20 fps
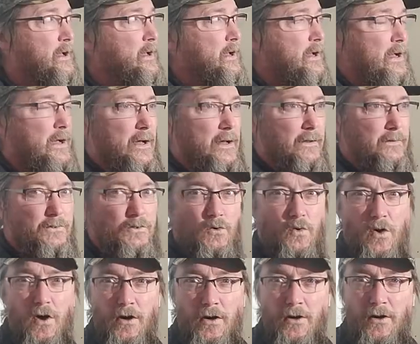
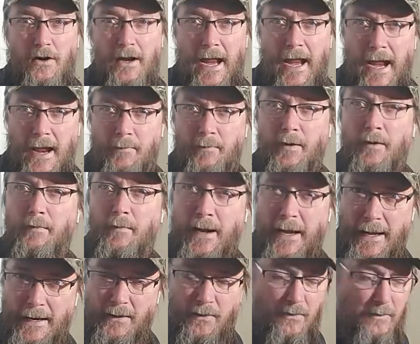200 amp
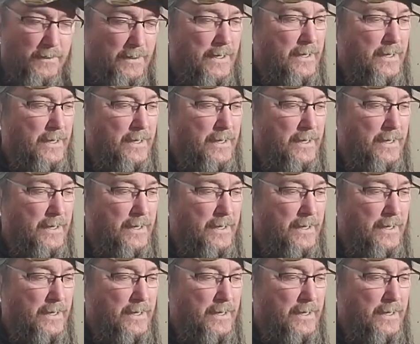panel.